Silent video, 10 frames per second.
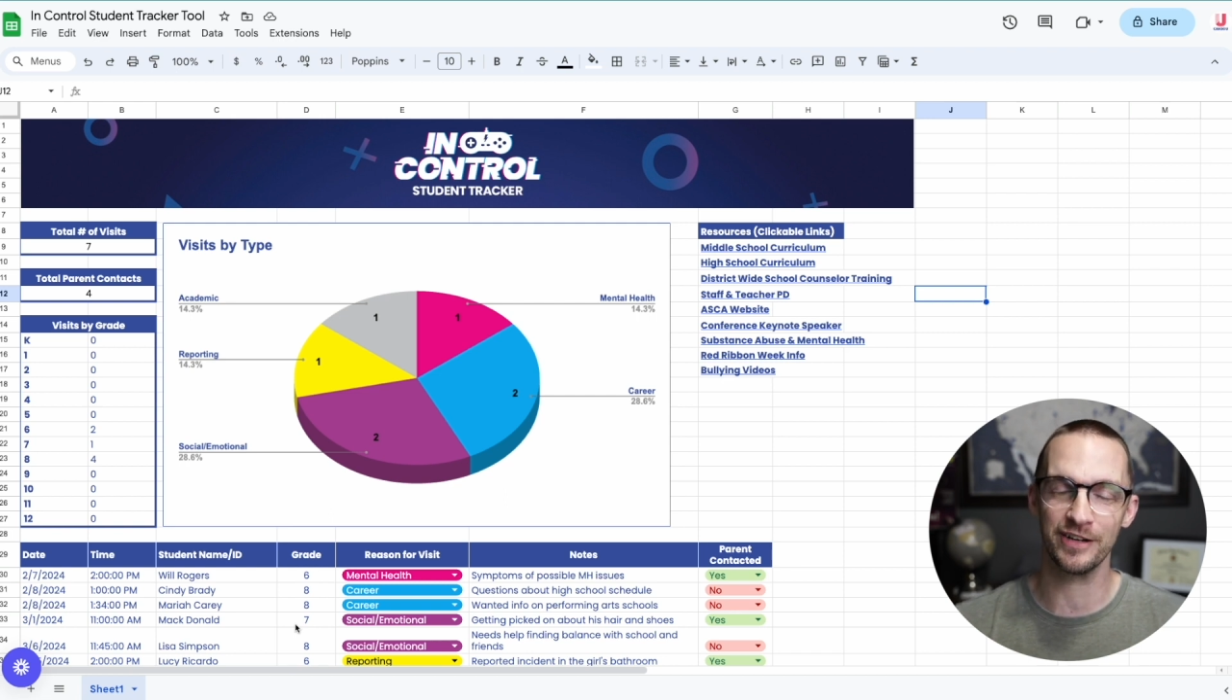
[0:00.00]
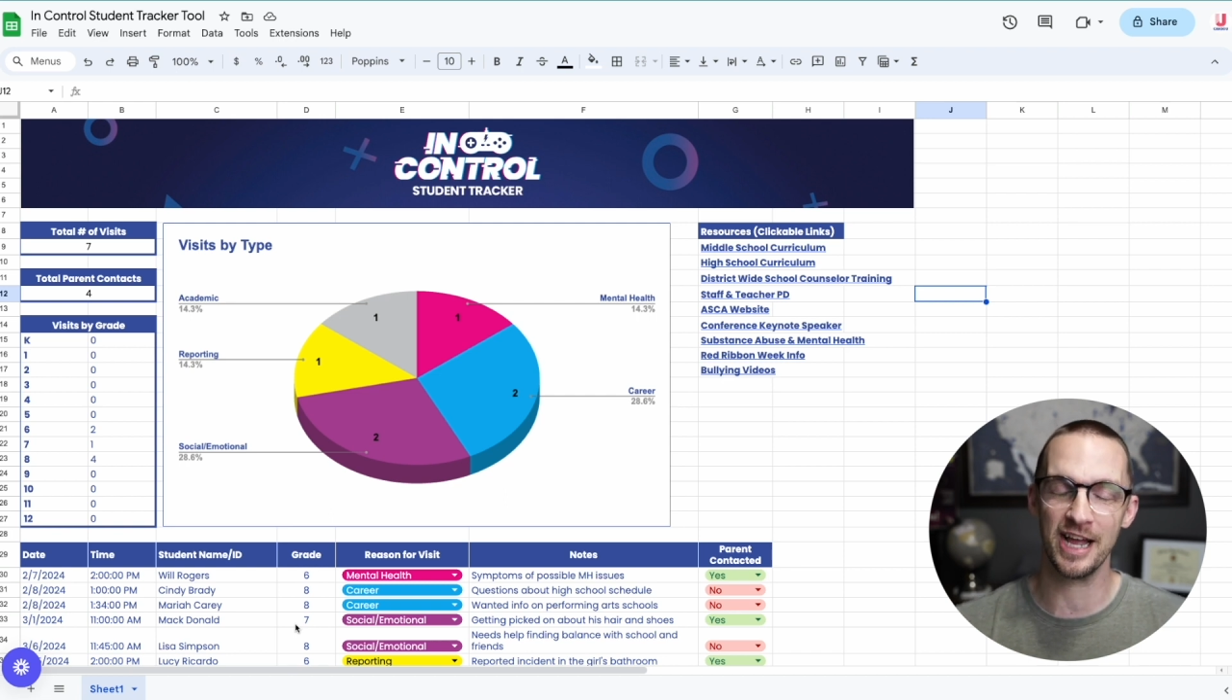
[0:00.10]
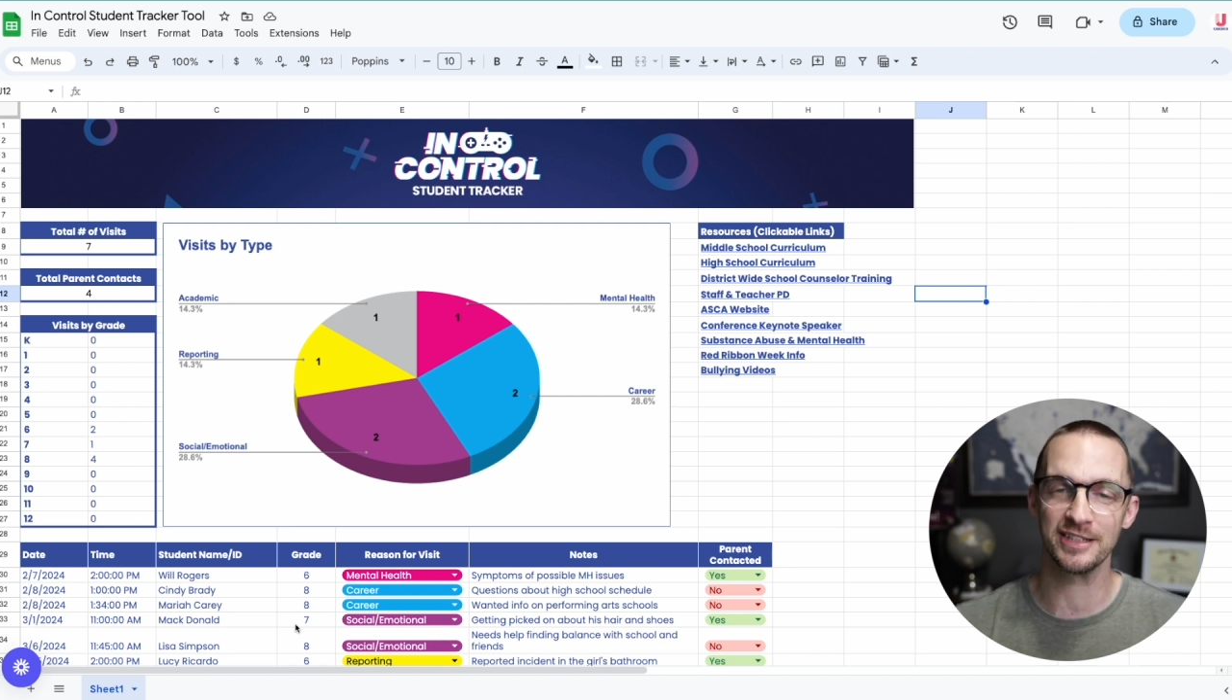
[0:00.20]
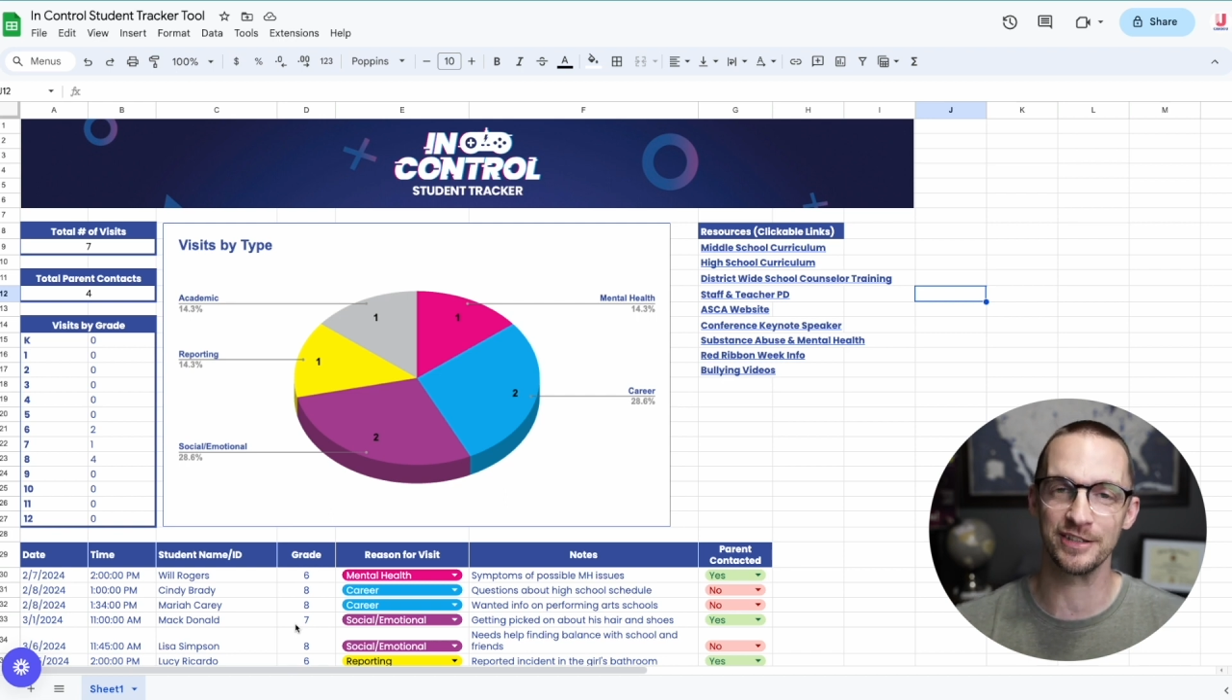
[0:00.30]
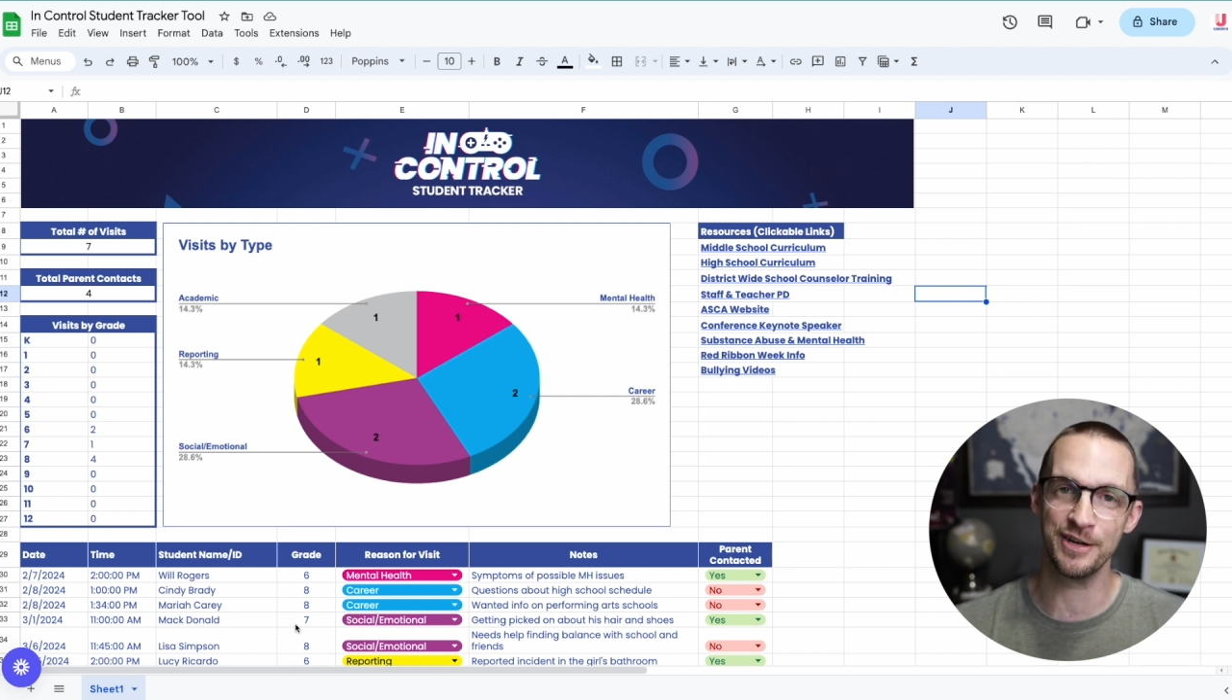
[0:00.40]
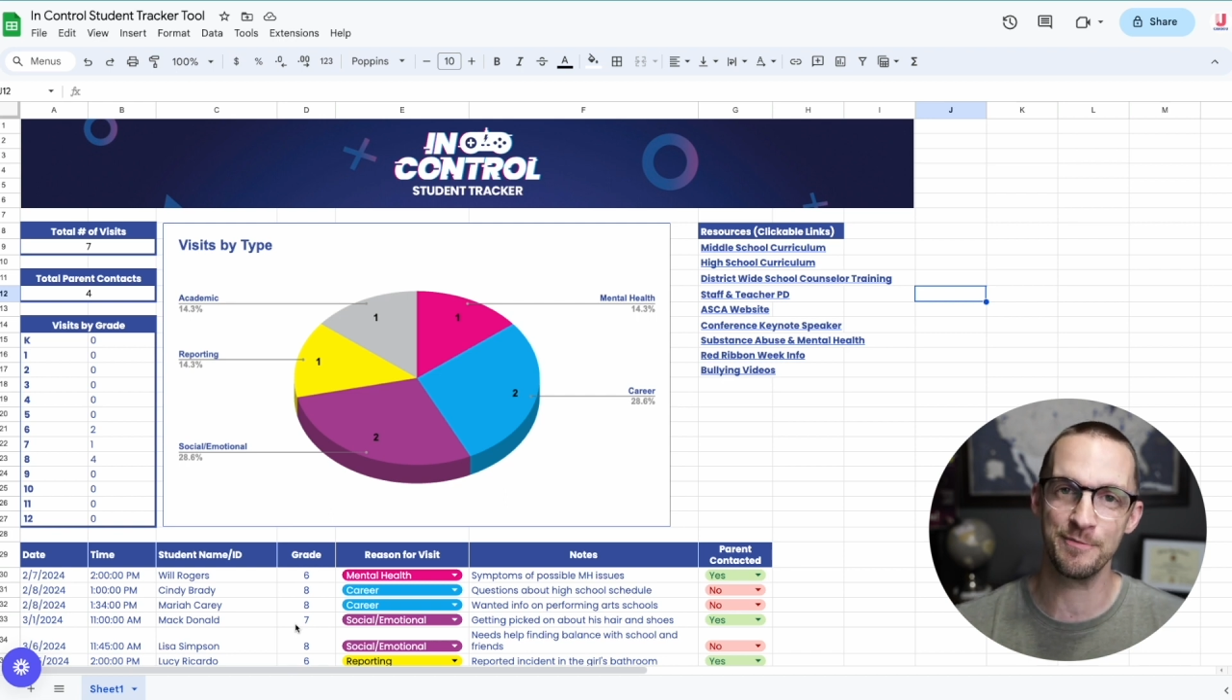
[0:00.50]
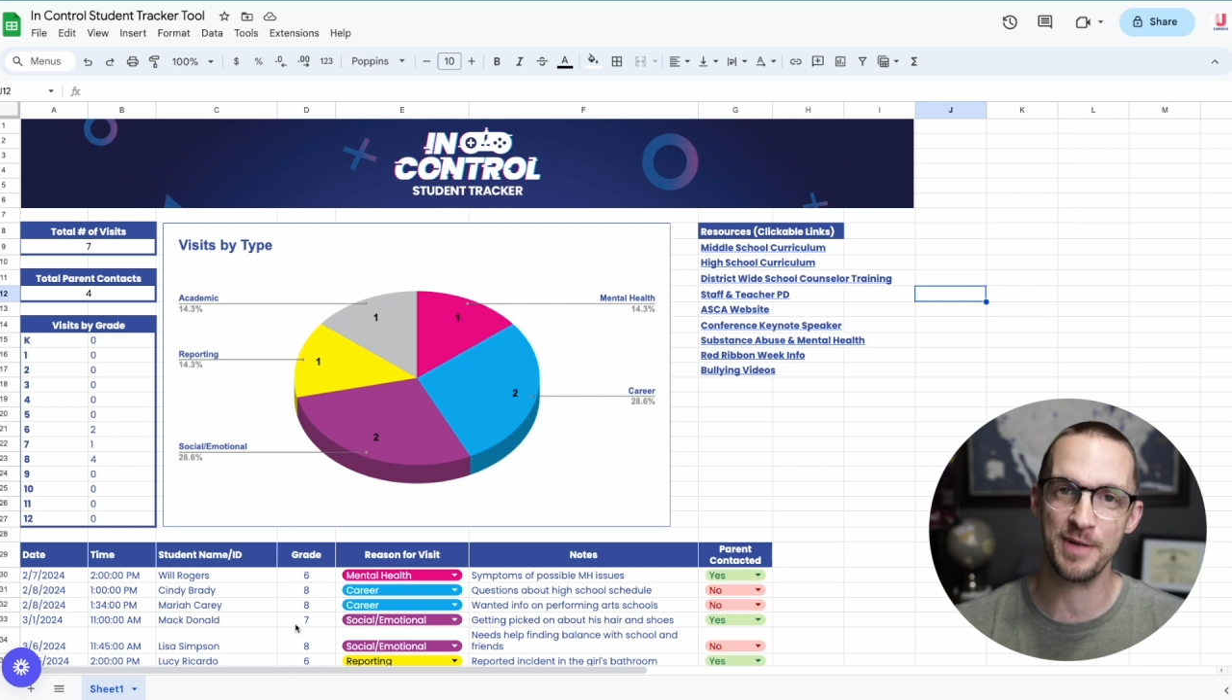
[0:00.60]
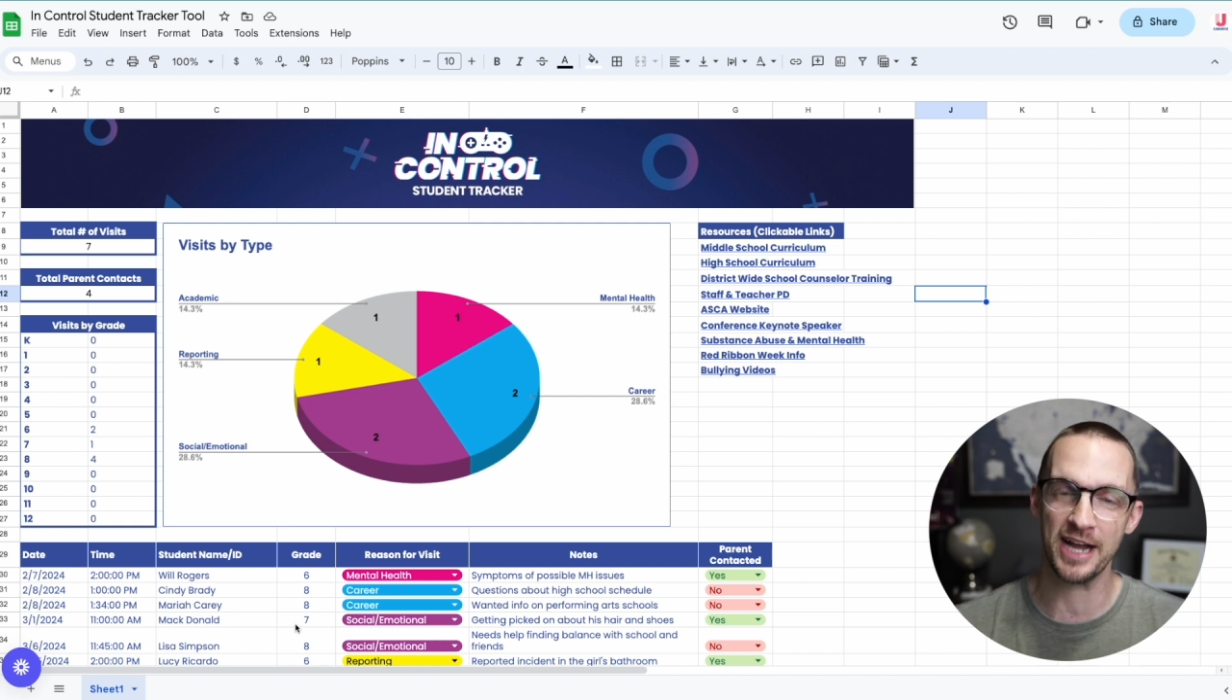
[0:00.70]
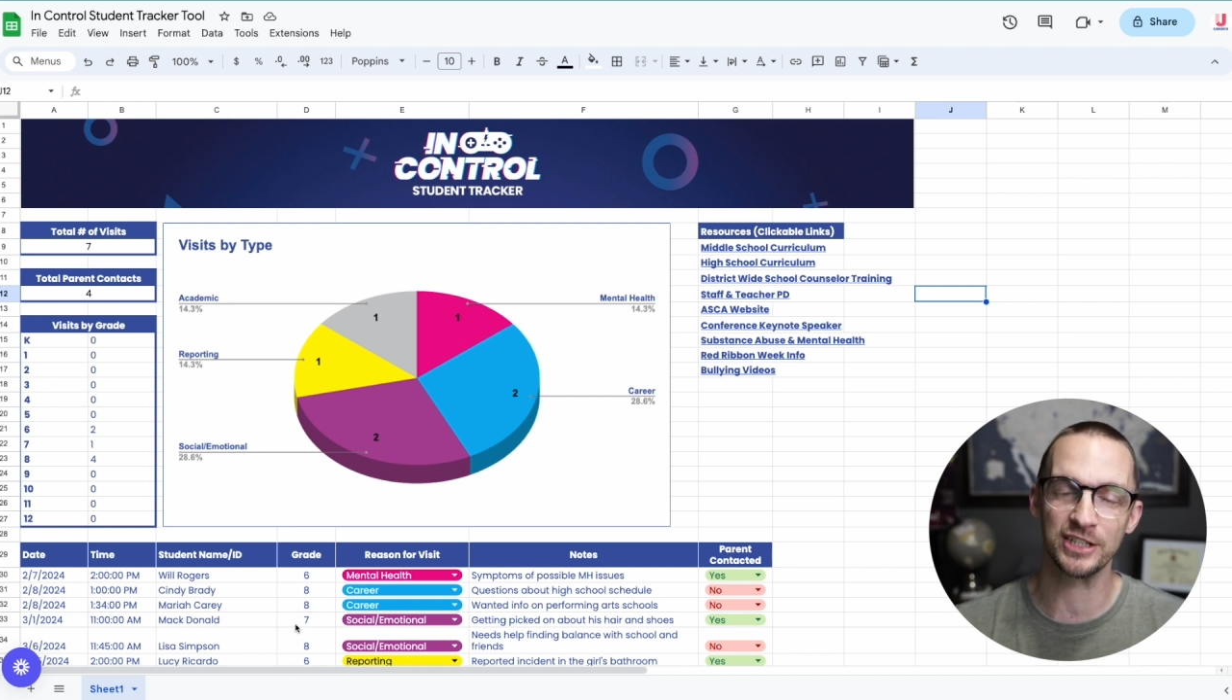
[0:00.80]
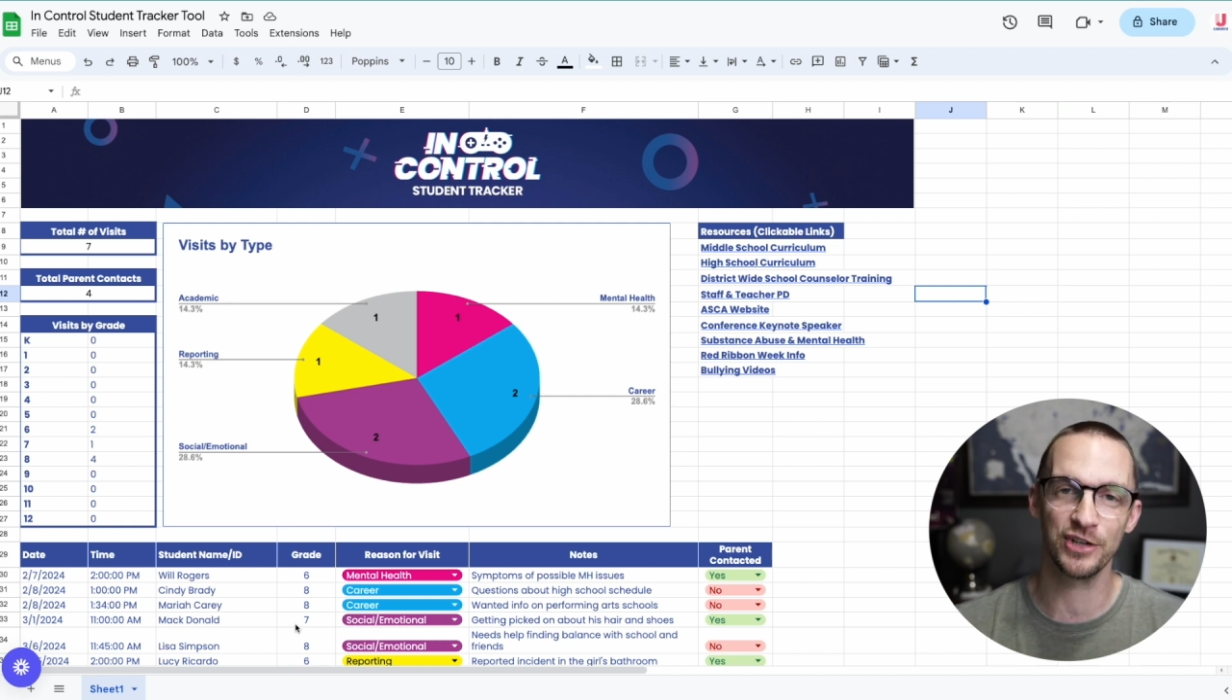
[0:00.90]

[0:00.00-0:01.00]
counselor impact